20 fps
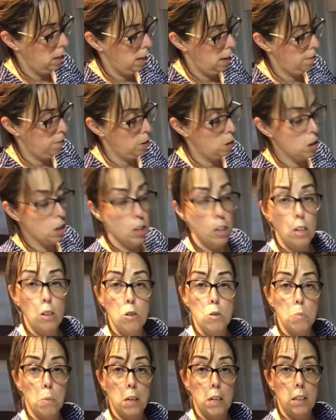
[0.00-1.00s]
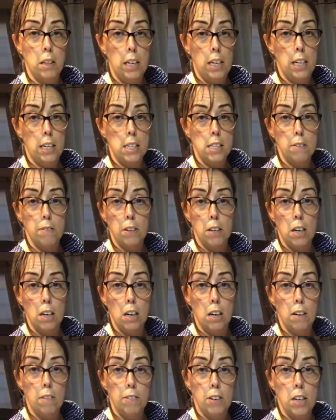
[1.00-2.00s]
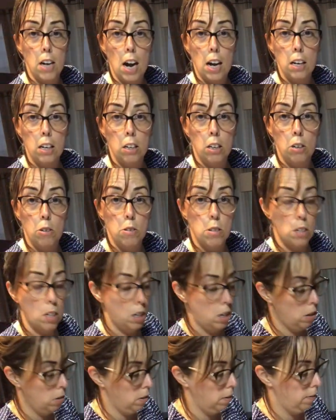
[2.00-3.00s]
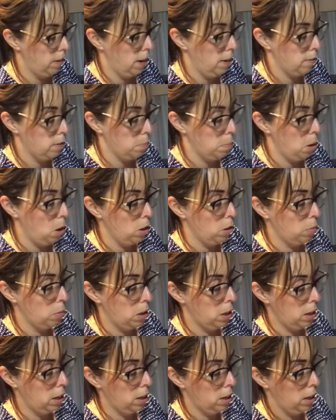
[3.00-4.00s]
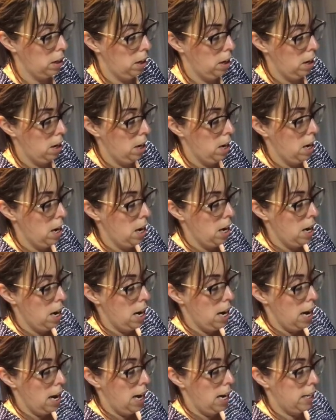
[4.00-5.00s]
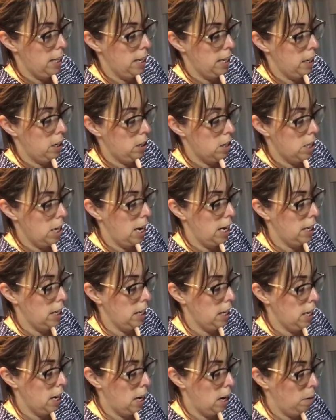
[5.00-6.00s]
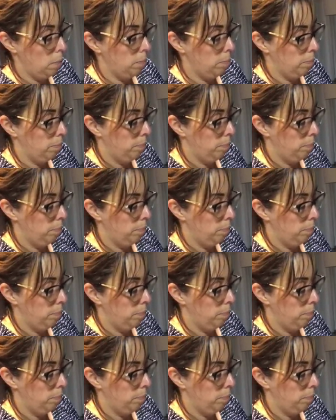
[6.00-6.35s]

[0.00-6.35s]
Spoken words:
If you're going to use one of these, if you're not going to use it, you don't even have to bother with it. And then you tighten it up.